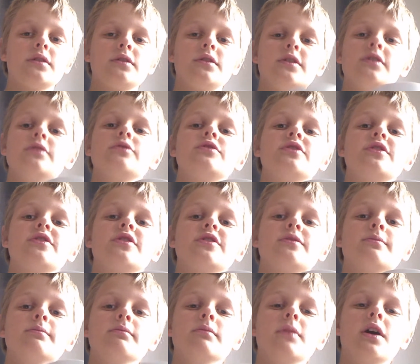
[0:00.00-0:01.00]
Do you see
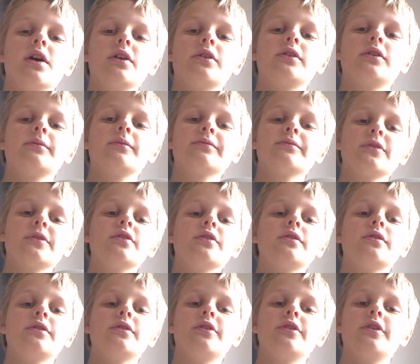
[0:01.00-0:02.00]
this mug?
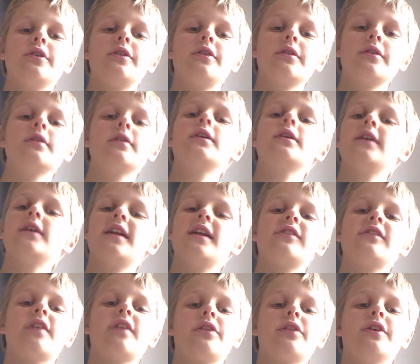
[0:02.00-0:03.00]
Good. It
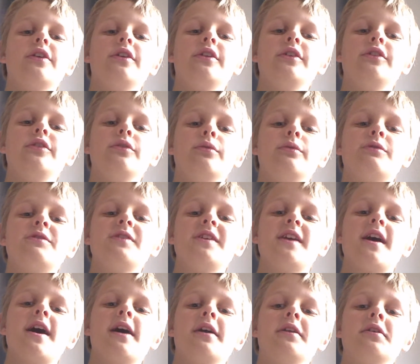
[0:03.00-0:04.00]
has nothing to do with
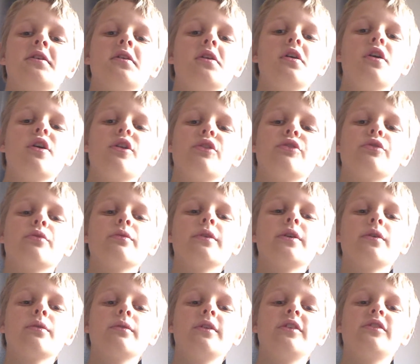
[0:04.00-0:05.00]
the ad. The
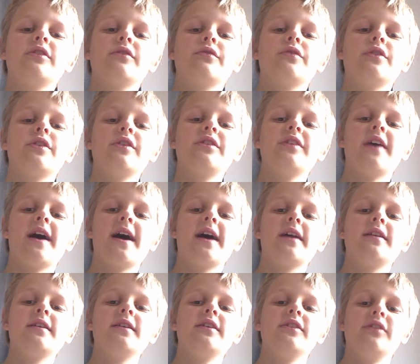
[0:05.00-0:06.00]
real reason for this
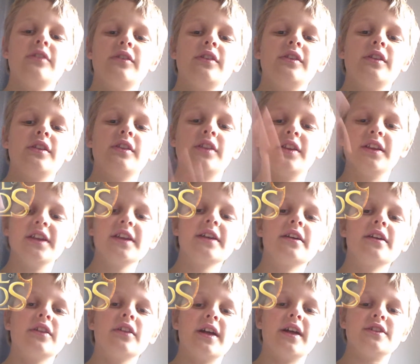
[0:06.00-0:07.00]
ad is League
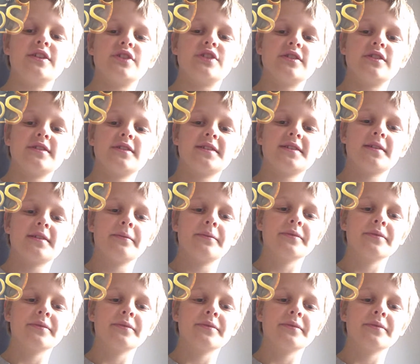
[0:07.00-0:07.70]
of Legends.